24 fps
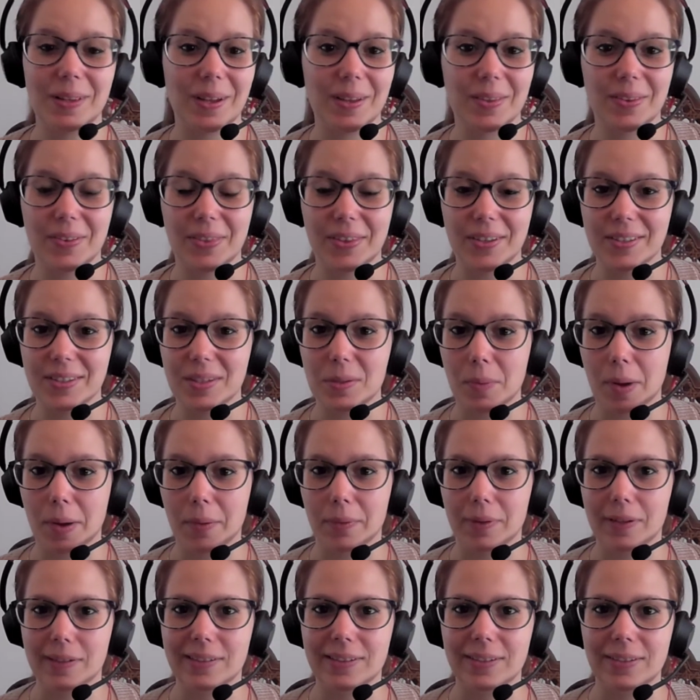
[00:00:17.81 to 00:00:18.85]
other things you might
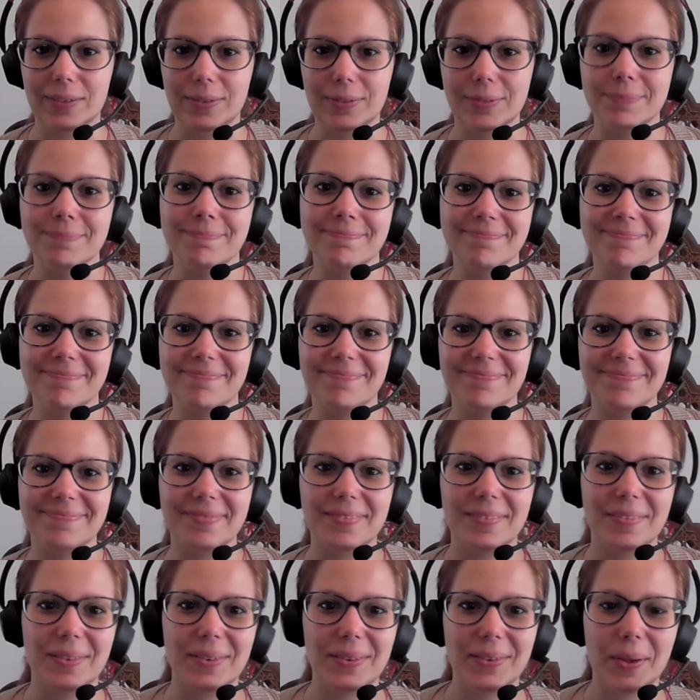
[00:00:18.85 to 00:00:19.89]
want to do.
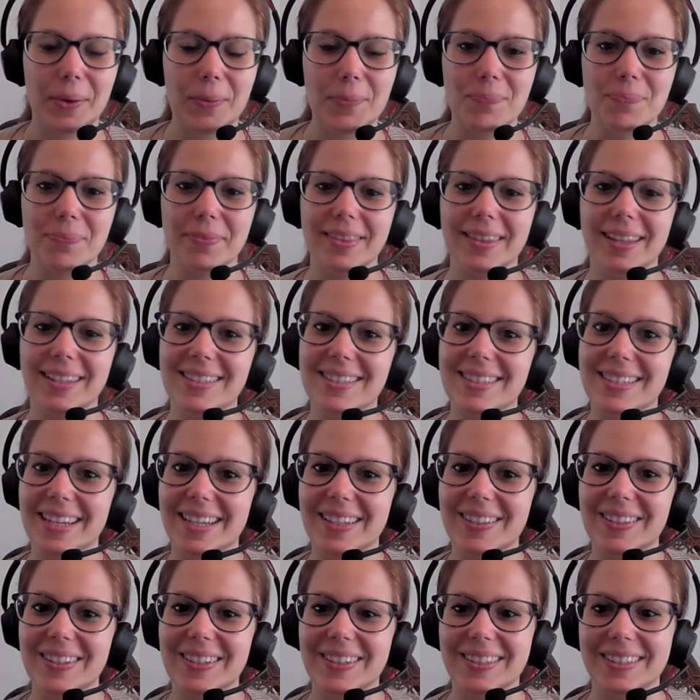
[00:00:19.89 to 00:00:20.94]
So let's take
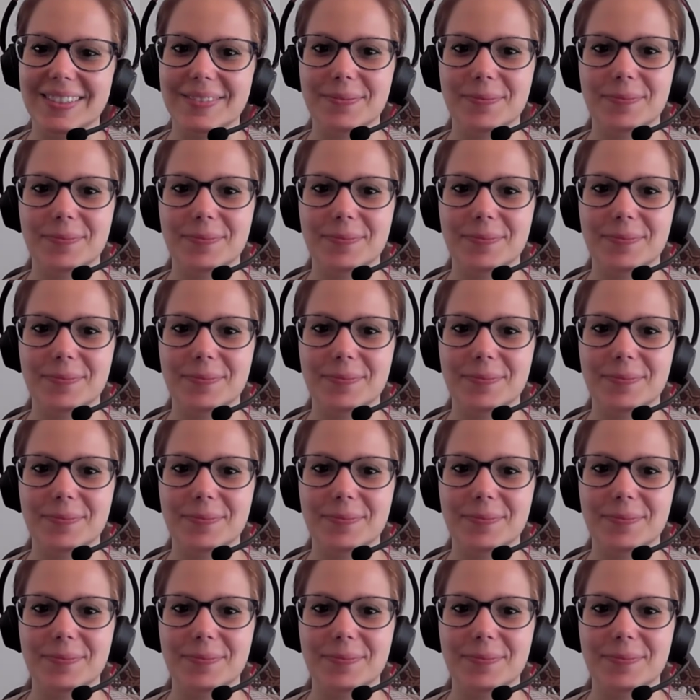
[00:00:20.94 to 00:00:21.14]
a look.